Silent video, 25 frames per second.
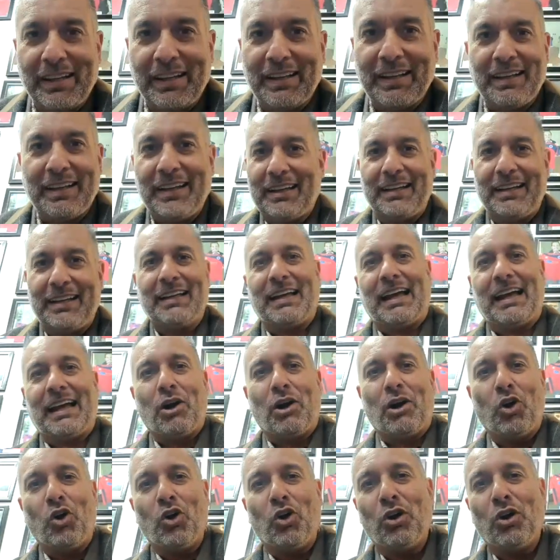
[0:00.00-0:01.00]
at
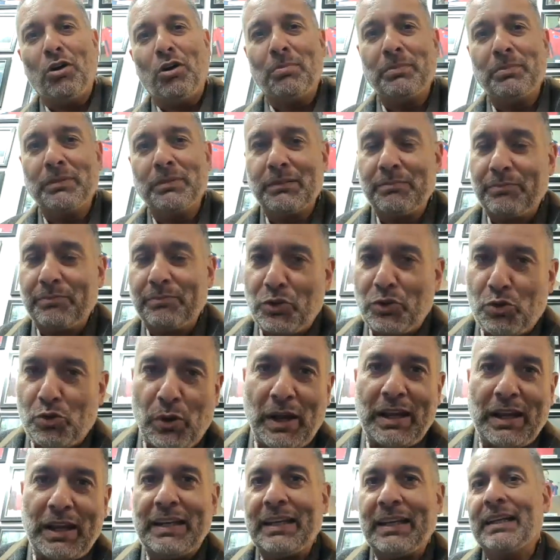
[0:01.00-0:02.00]
home,
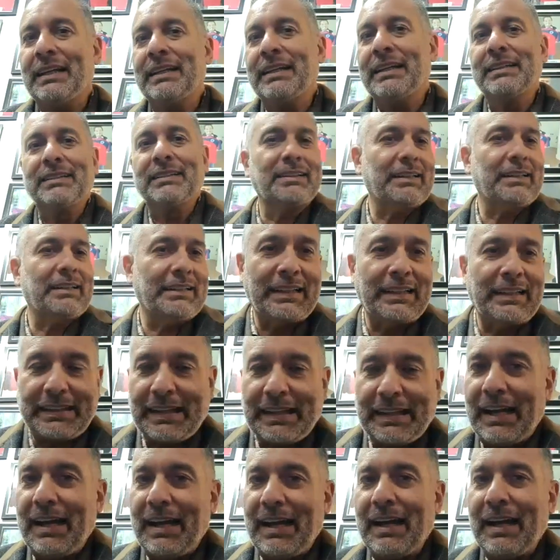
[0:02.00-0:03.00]
training, in the
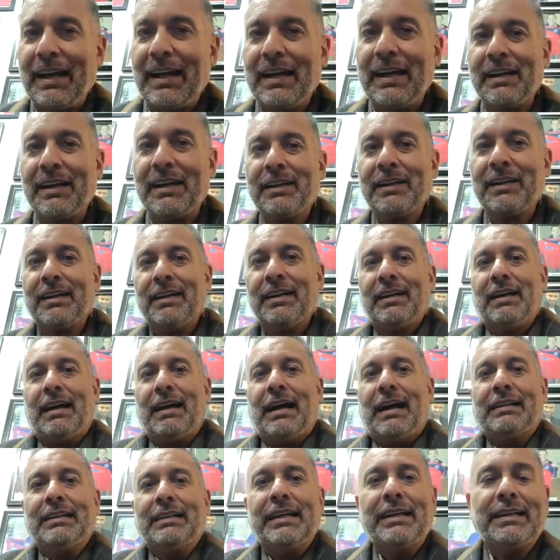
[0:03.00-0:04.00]
car,
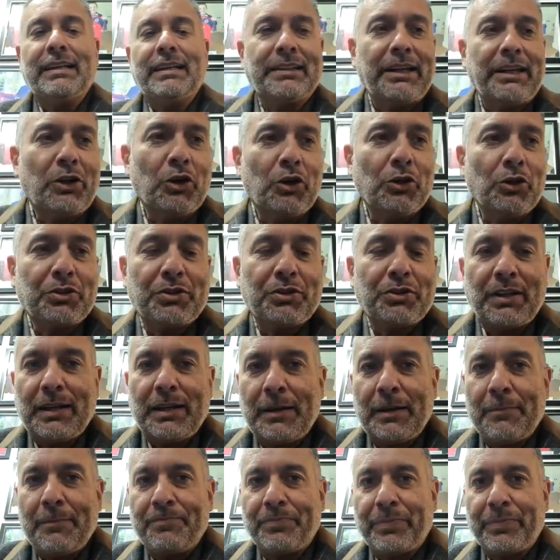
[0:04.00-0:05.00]
and they
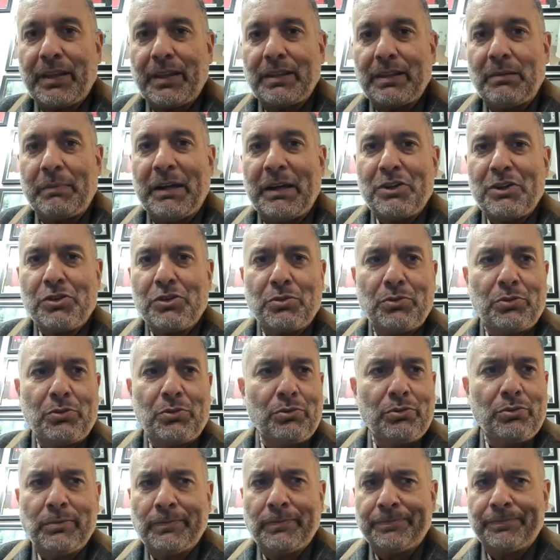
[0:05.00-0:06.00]
managed to
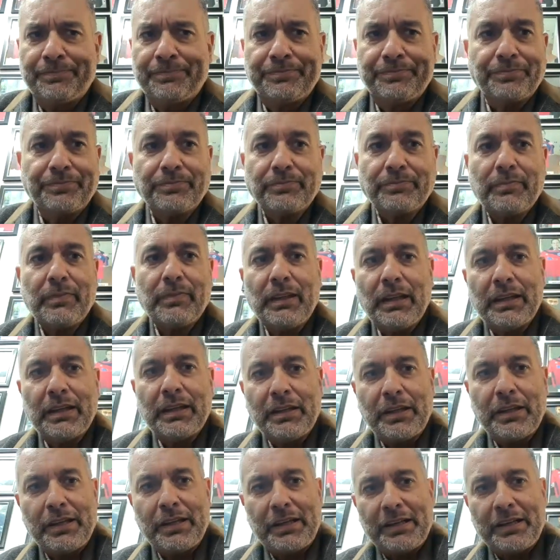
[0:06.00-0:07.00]
do
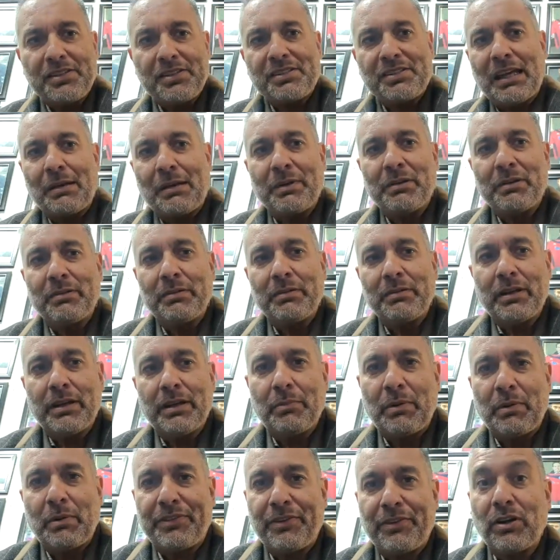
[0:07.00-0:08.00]
in his time in
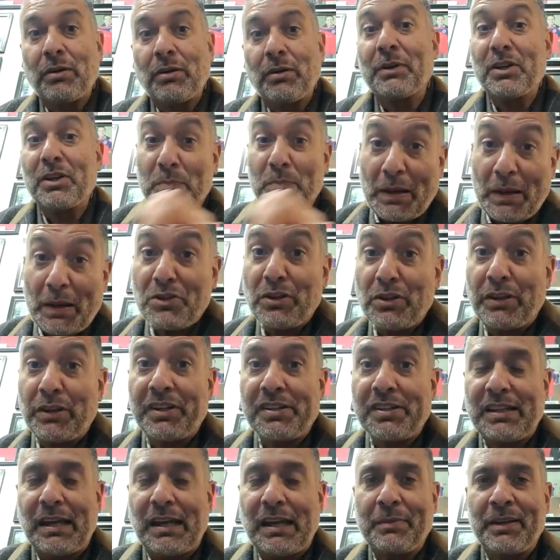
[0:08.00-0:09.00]
Barcelona, but especially in his
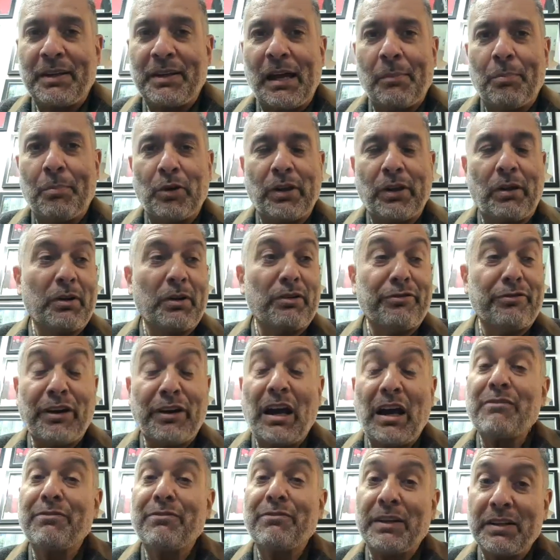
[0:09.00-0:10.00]
time in Napoli, about
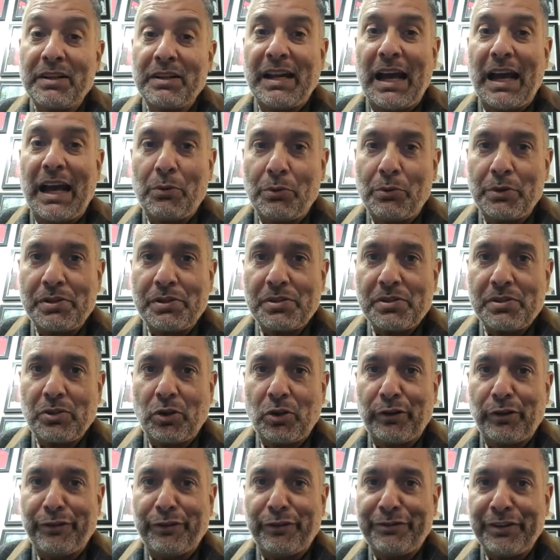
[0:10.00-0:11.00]
500 hours
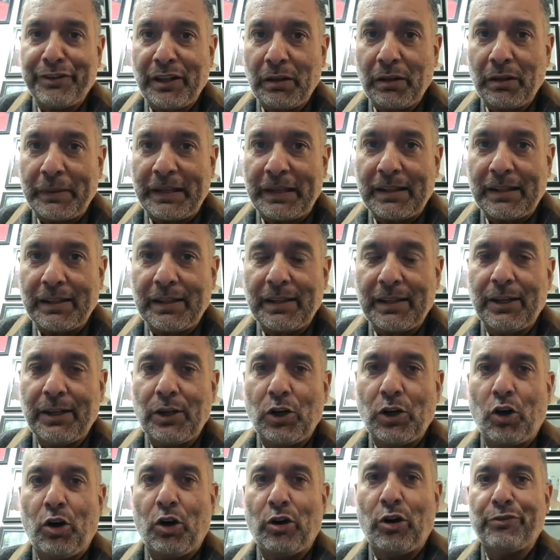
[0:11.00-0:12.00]
of filming
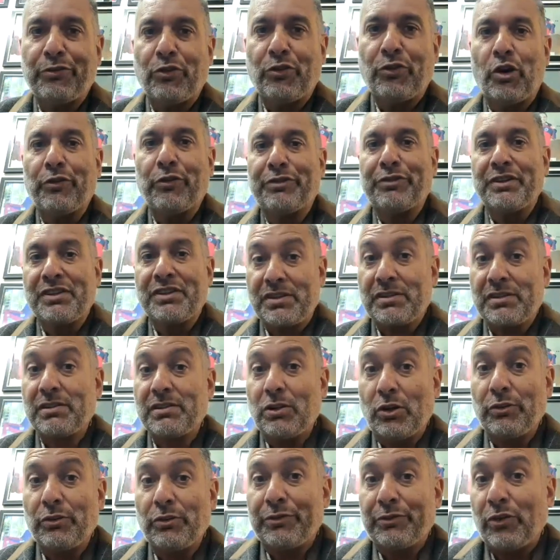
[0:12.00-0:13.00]
of
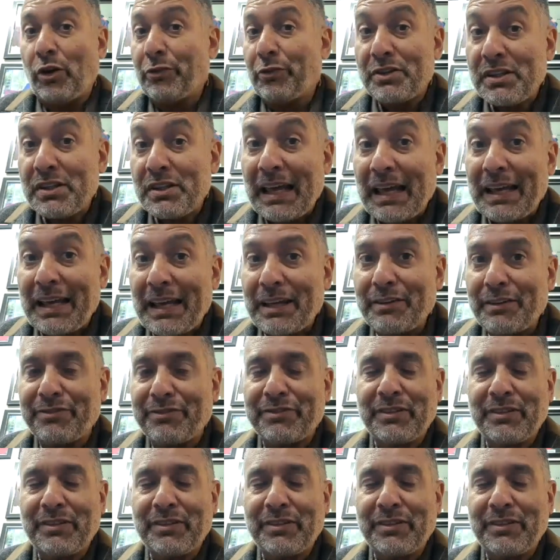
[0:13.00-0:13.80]
his life.